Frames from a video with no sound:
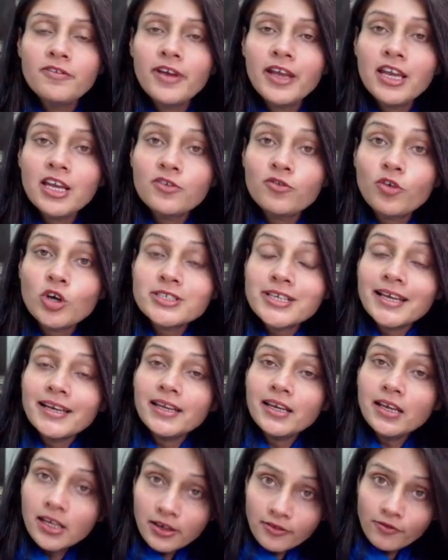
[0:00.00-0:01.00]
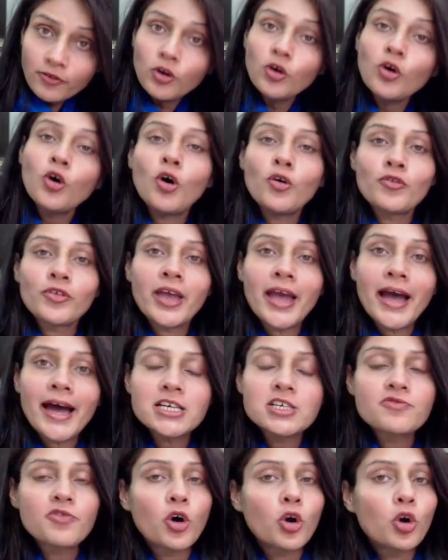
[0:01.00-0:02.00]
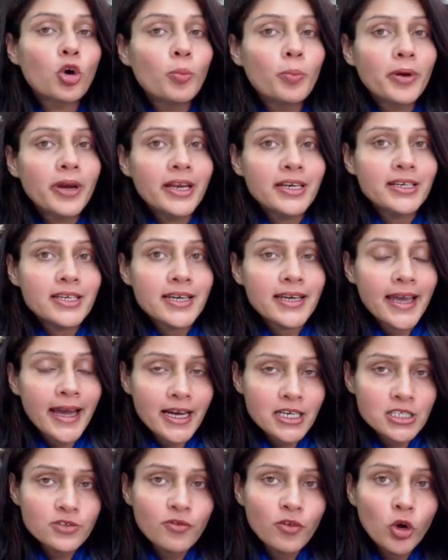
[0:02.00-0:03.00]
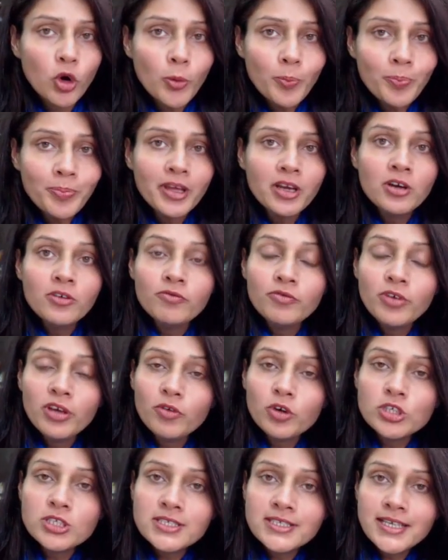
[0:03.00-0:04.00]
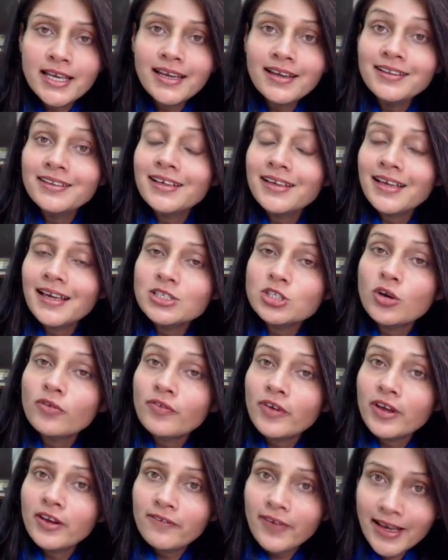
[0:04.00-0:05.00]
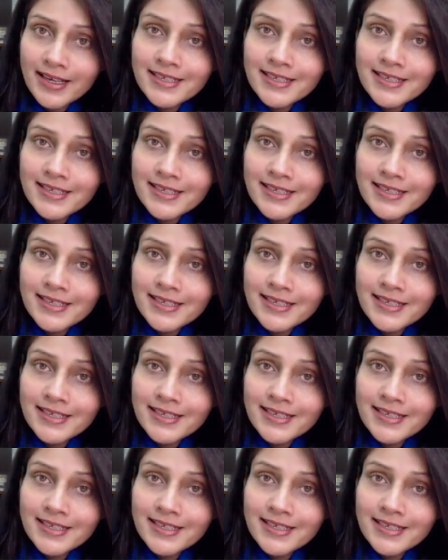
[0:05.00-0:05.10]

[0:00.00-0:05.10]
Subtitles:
The way it was an inflow of cash for operating cash flow, we would say in the case of